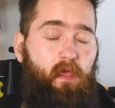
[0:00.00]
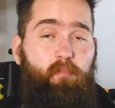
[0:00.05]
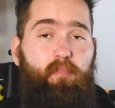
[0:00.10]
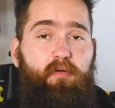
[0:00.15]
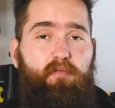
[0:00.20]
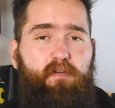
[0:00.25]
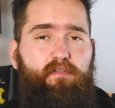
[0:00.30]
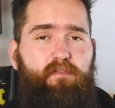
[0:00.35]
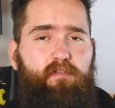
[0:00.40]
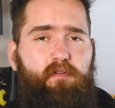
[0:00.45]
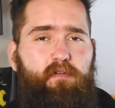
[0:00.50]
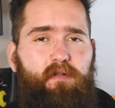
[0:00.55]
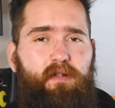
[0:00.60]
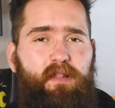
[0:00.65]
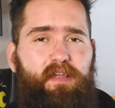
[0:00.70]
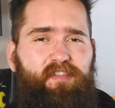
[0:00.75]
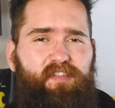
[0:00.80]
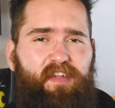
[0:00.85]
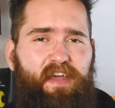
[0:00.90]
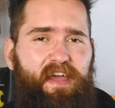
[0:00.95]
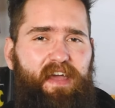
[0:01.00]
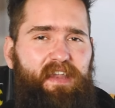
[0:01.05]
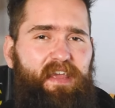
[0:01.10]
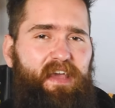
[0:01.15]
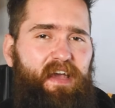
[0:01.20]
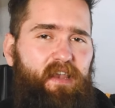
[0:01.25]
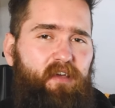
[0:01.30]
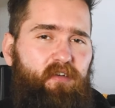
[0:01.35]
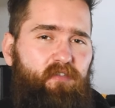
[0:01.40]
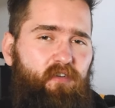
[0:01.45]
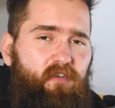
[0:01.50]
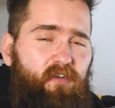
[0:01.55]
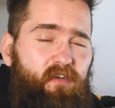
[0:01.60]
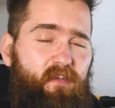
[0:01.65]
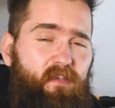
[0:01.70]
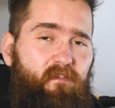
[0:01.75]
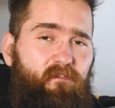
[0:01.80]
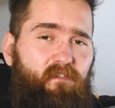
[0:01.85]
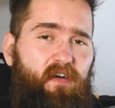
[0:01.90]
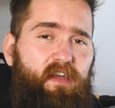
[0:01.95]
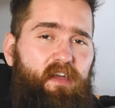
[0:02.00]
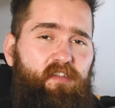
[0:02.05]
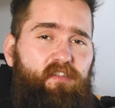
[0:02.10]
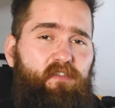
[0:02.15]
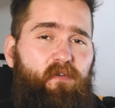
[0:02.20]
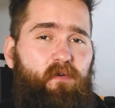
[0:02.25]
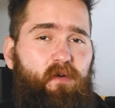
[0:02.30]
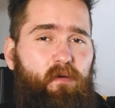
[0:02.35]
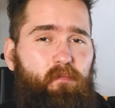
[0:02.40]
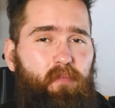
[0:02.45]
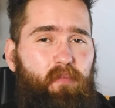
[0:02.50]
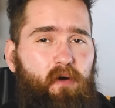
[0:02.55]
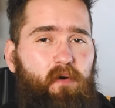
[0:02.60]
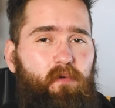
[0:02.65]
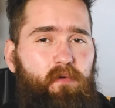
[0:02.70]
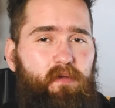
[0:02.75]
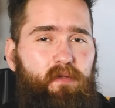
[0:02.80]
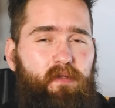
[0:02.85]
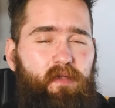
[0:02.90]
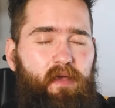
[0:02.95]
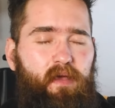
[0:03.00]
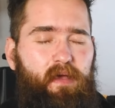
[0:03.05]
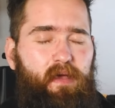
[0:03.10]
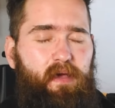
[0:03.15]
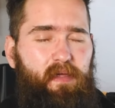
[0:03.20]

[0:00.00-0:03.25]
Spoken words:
A peripheral is any electronic device or component